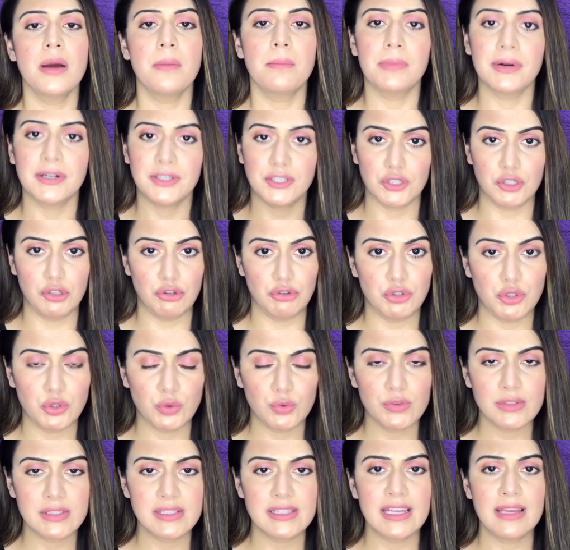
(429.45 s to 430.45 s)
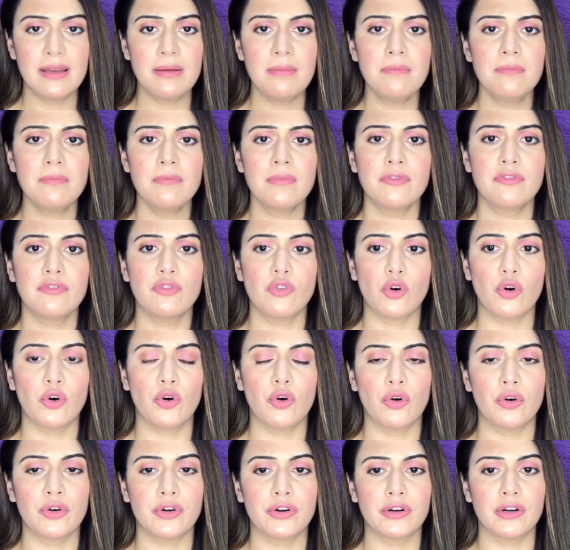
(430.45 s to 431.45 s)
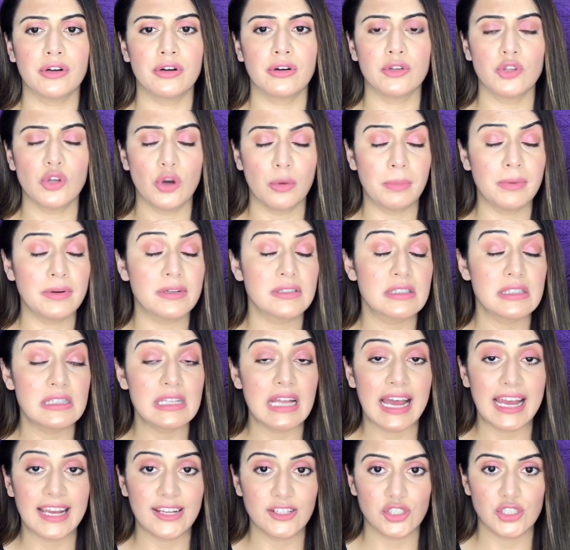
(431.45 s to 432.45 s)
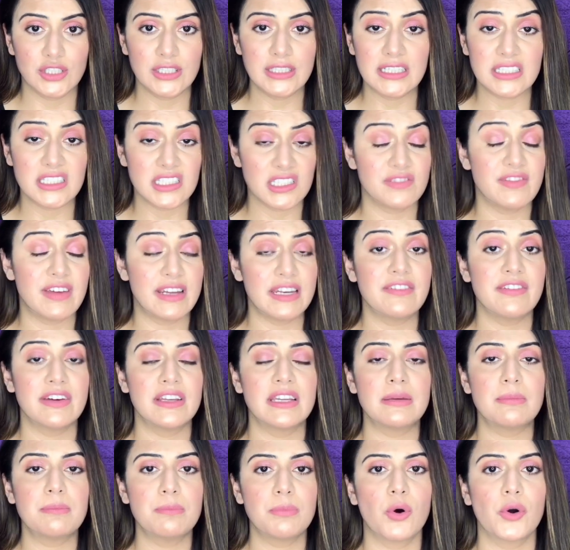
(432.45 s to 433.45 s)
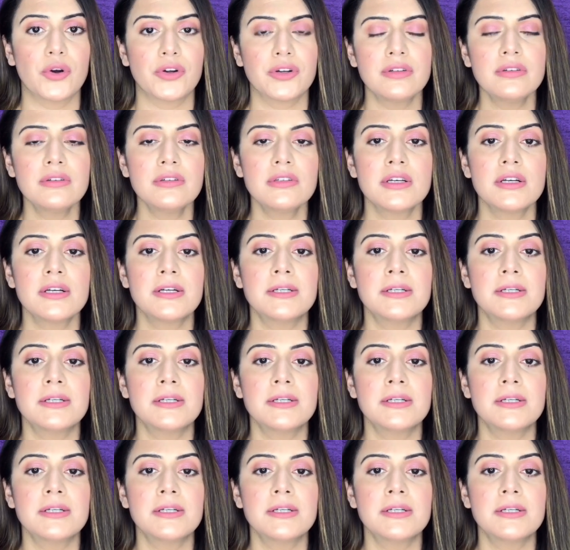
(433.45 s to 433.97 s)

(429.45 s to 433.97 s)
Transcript: but use them for your personal hygiene. It is very, very important.